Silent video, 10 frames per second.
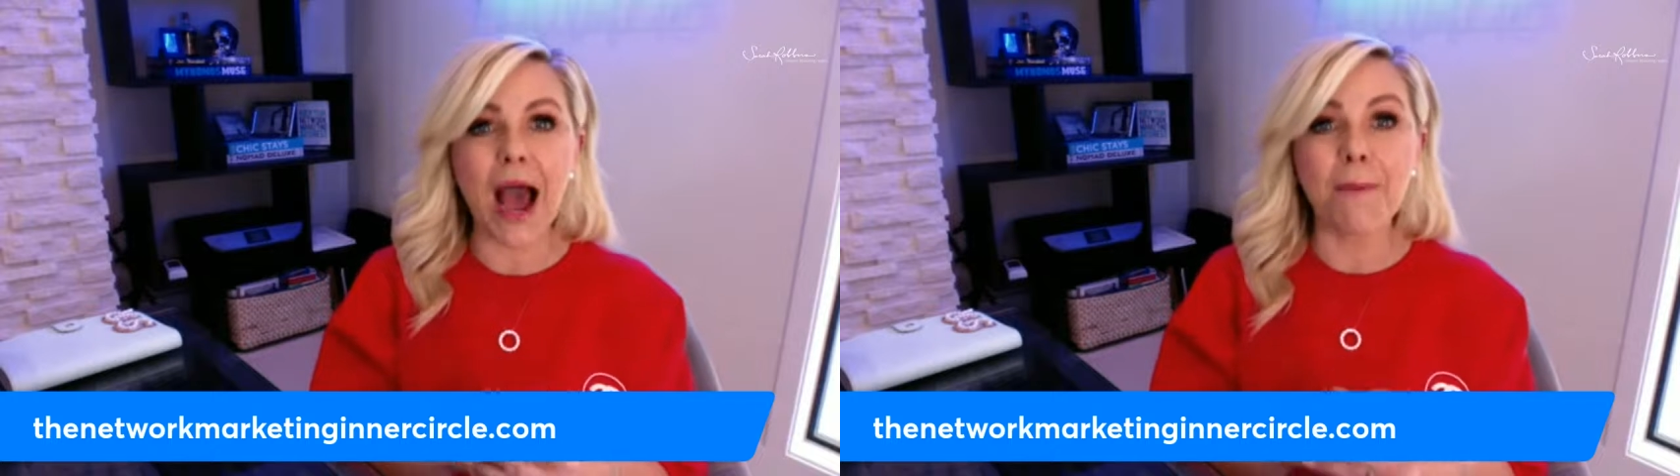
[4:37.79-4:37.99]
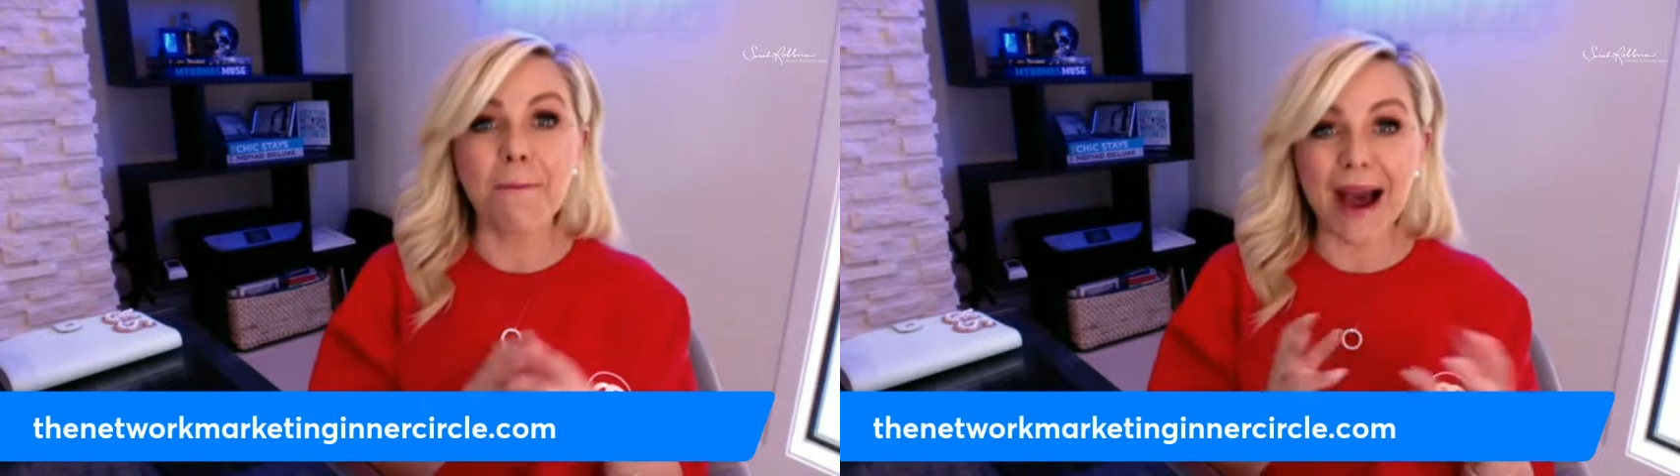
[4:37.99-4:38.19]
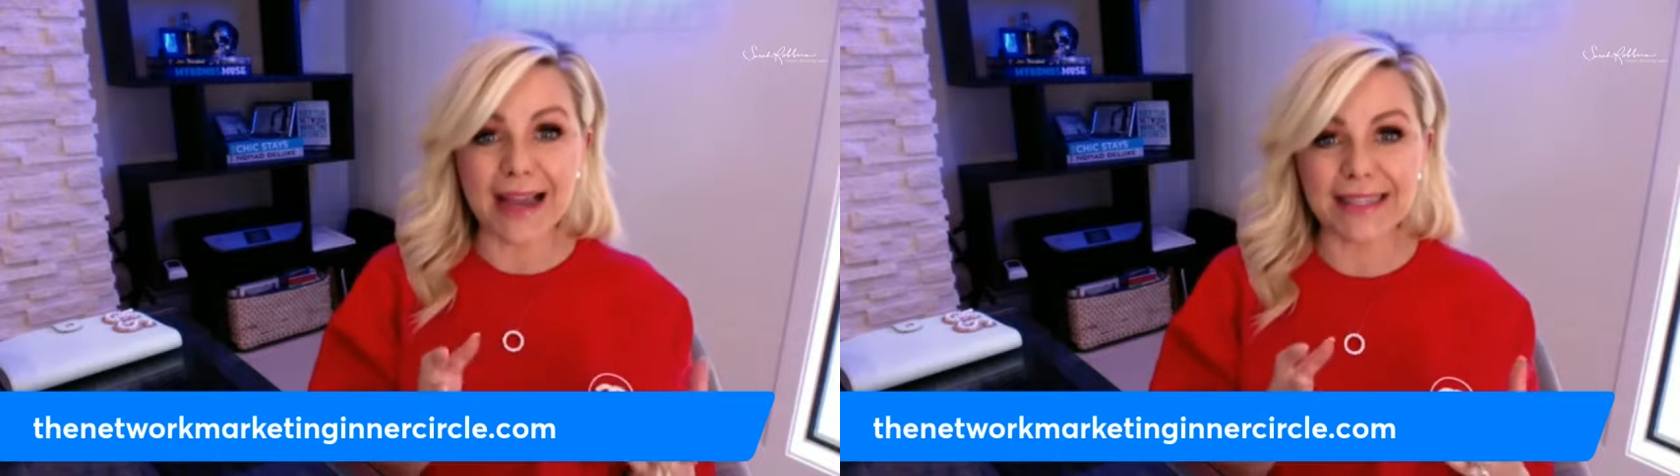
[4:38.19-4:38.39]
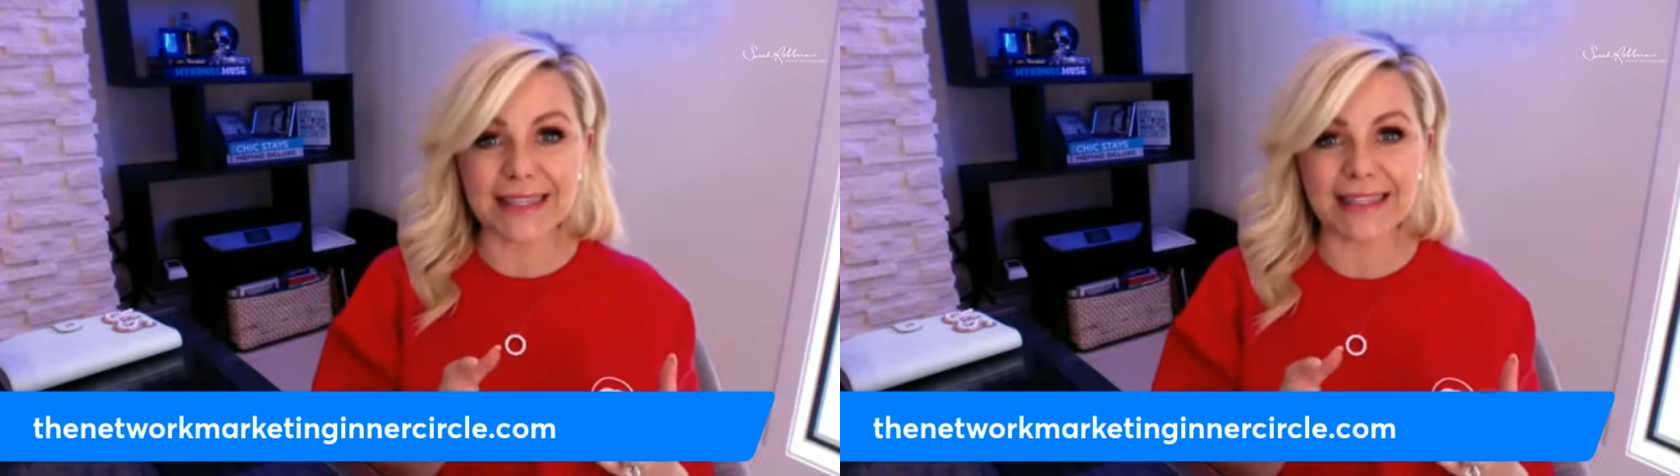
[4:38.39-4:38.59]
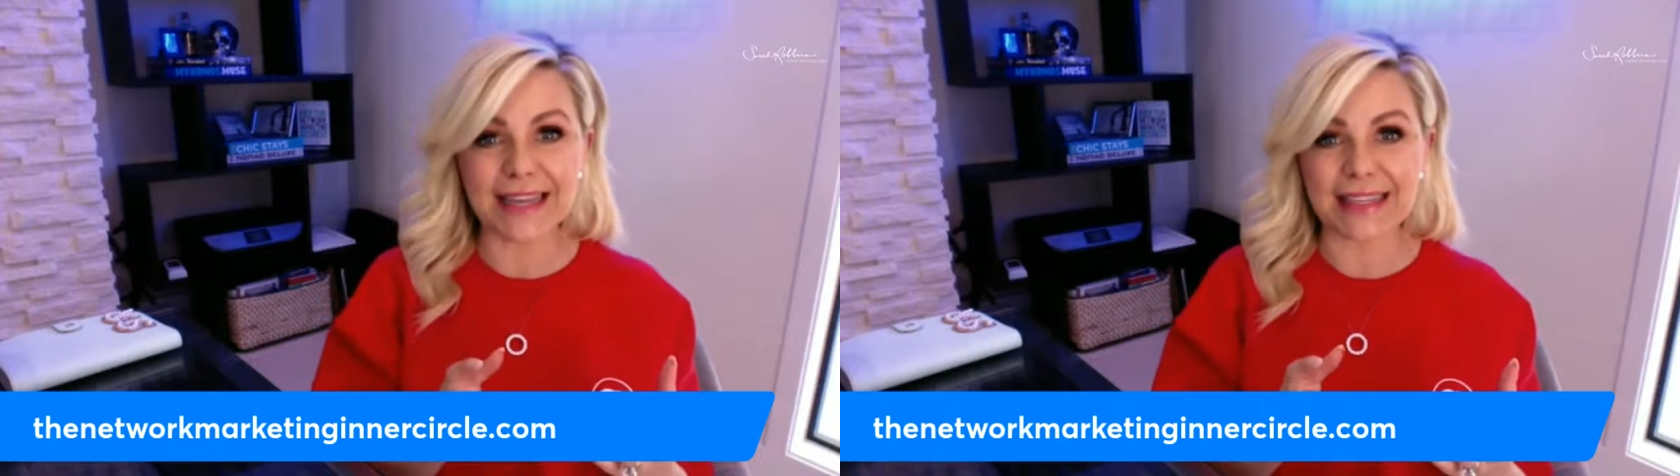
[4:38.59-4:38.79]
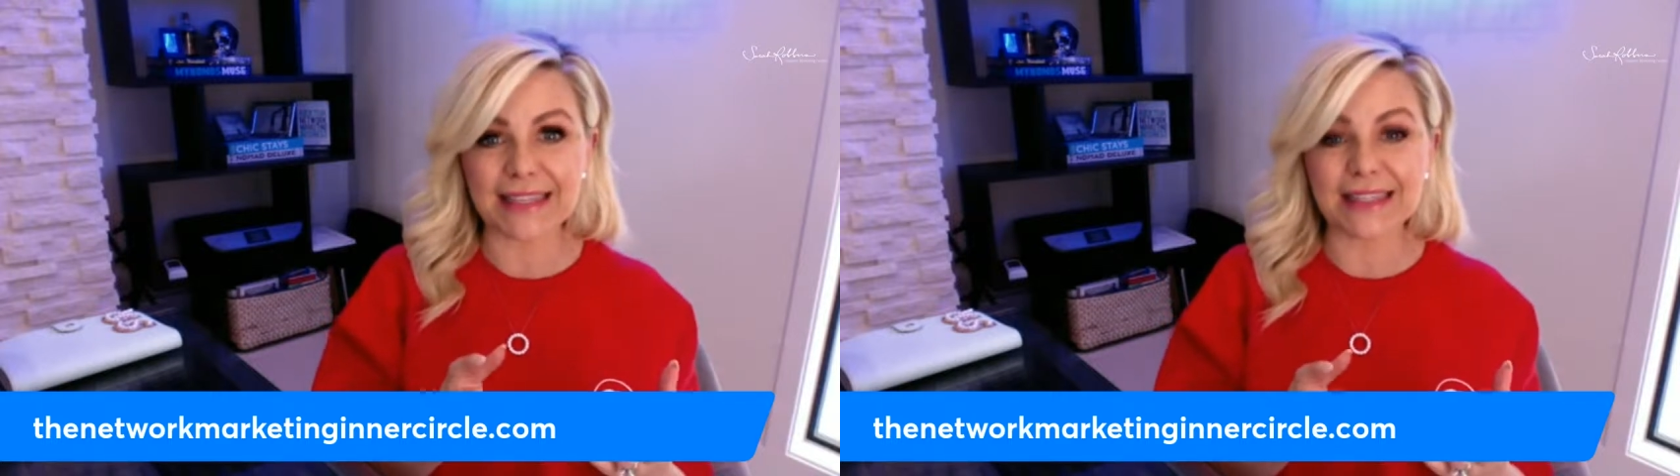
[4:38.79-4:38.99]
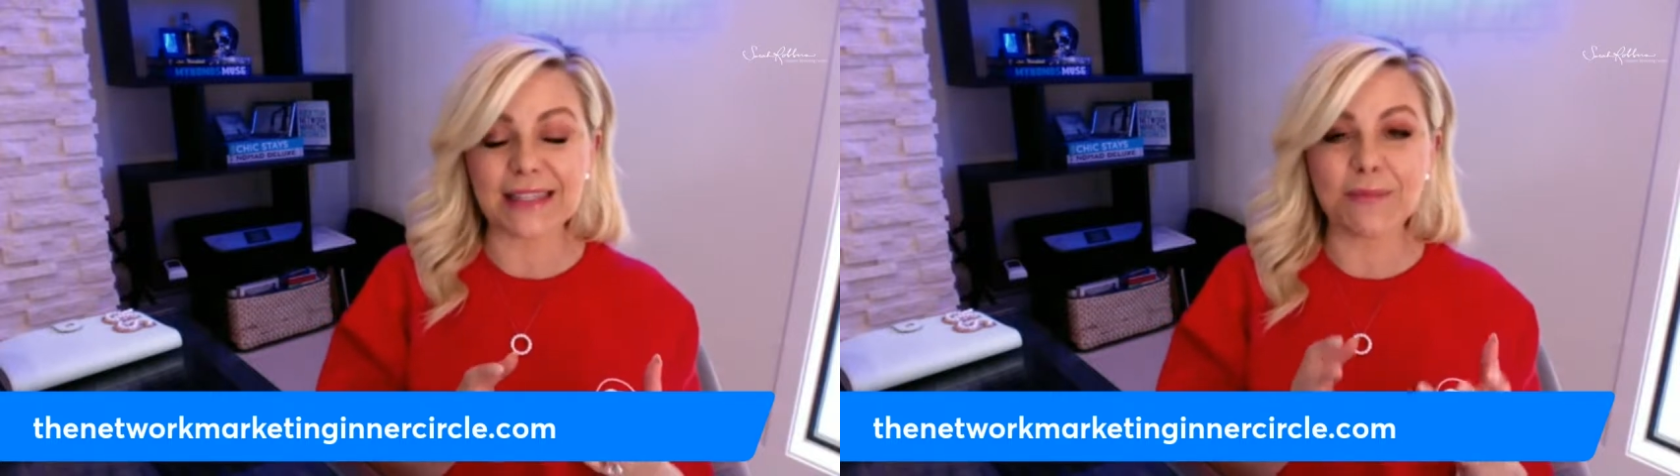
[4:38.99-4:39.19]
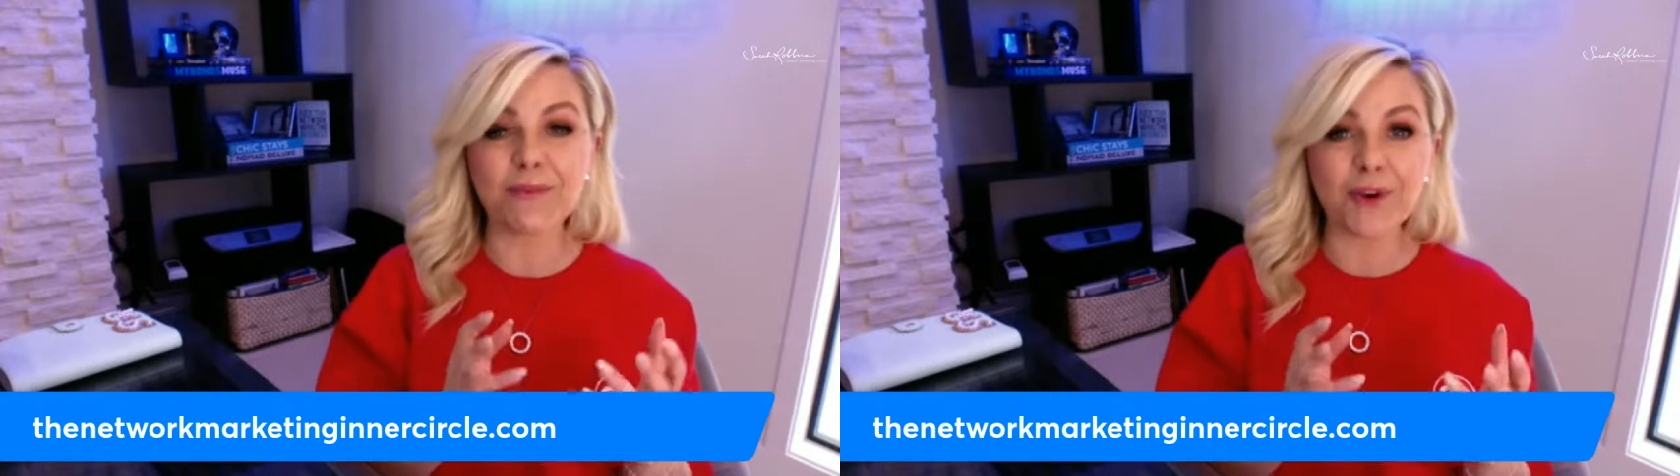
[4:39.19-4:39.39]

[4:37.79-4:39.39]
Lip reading: my success system